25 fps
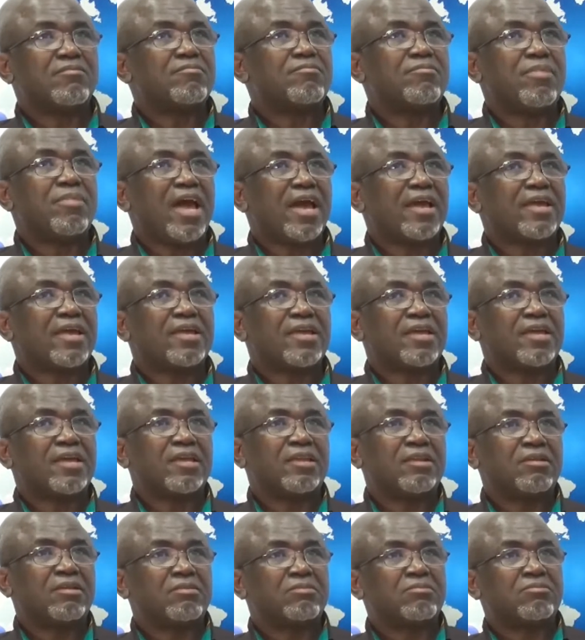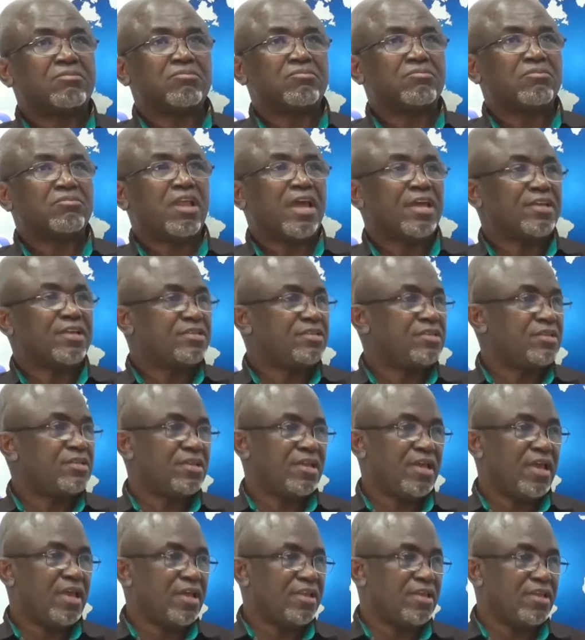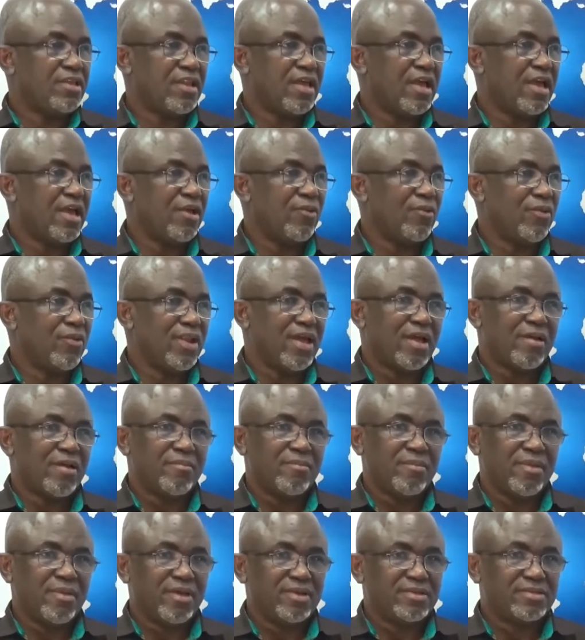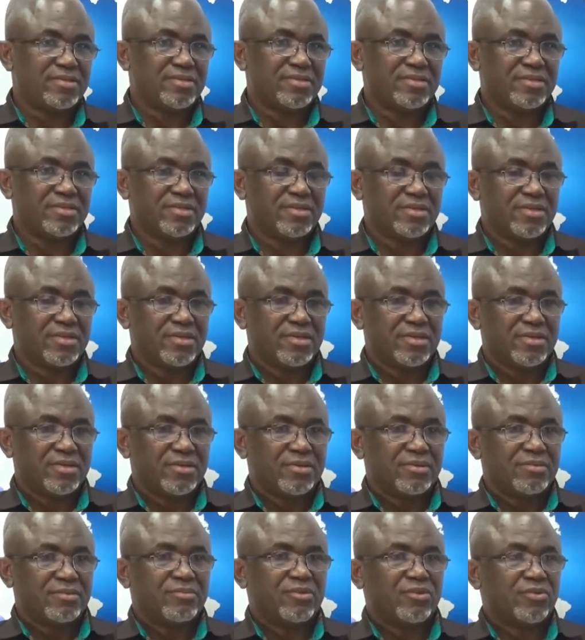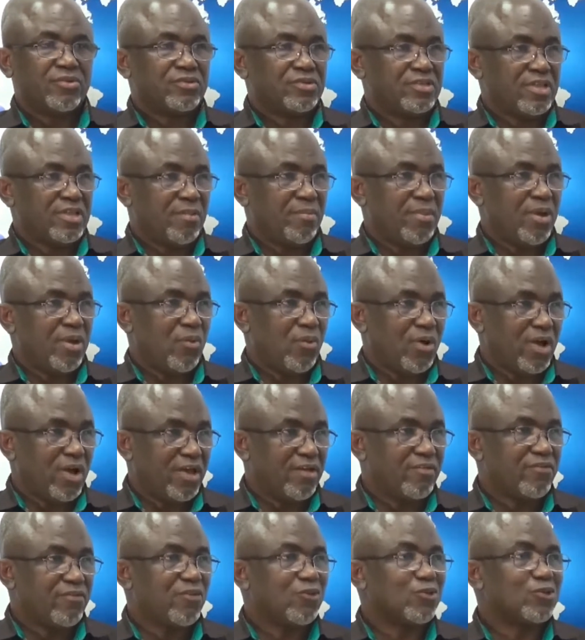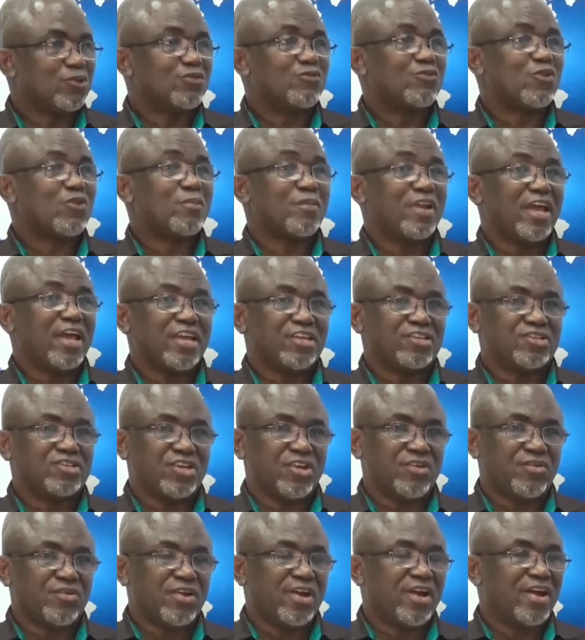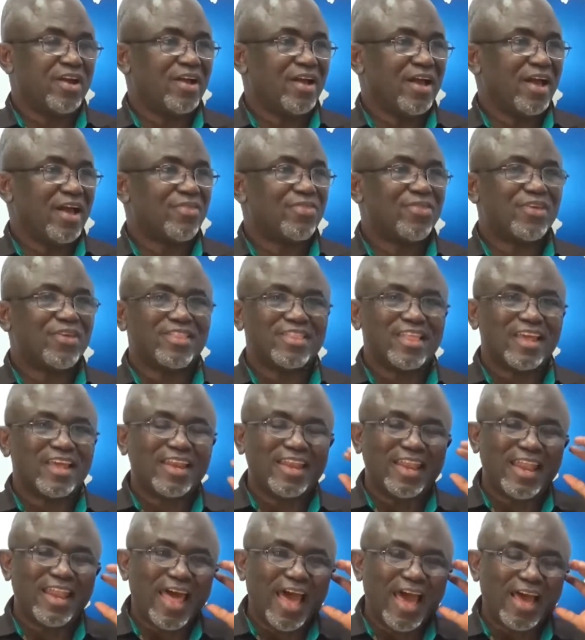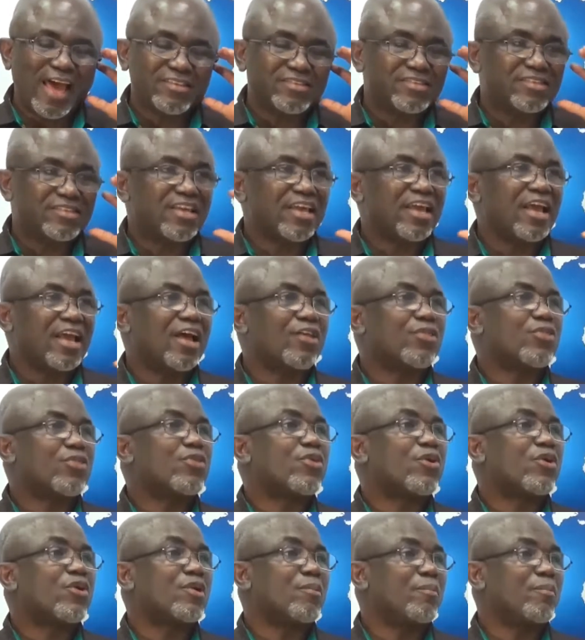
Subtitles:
back in 1989, when I met, who's now my wife, who's from Nigeria, I think the last thing I thought